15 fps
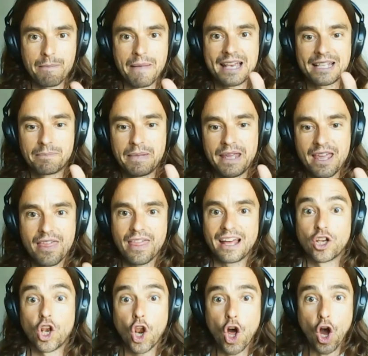it must be
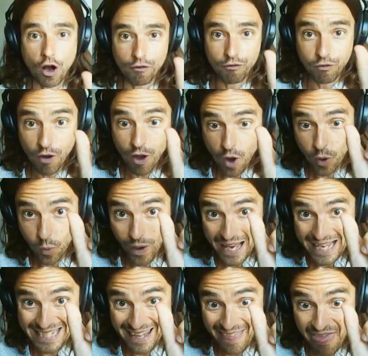that love
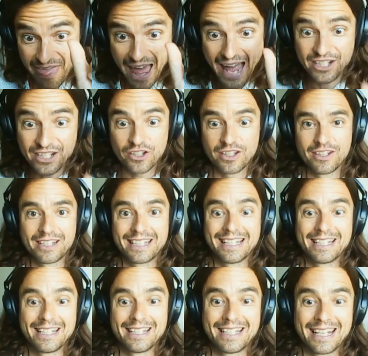was in that
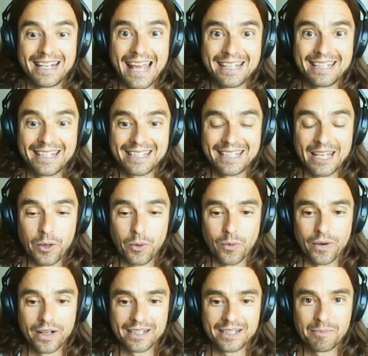genetic
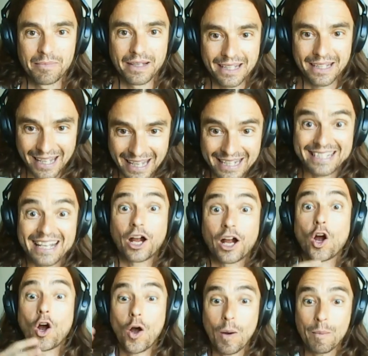sequence. But it's a
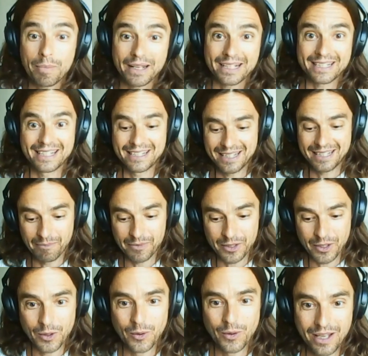complex system,
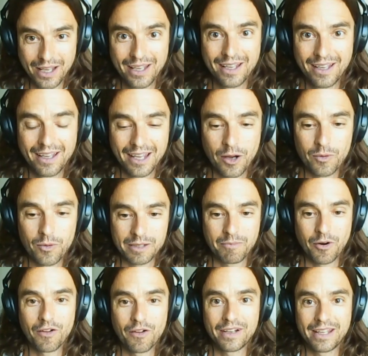so it was
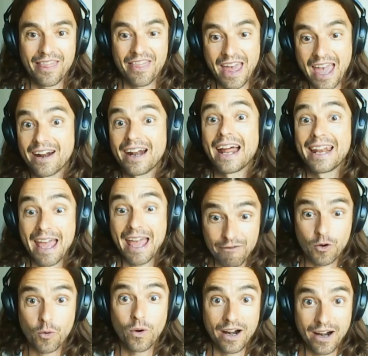probably there and
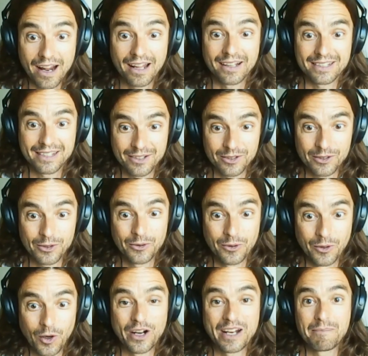everywhere else
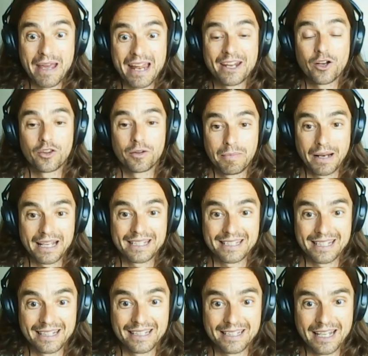too, or in many other
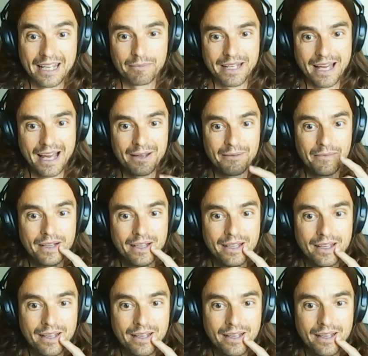places at the same time.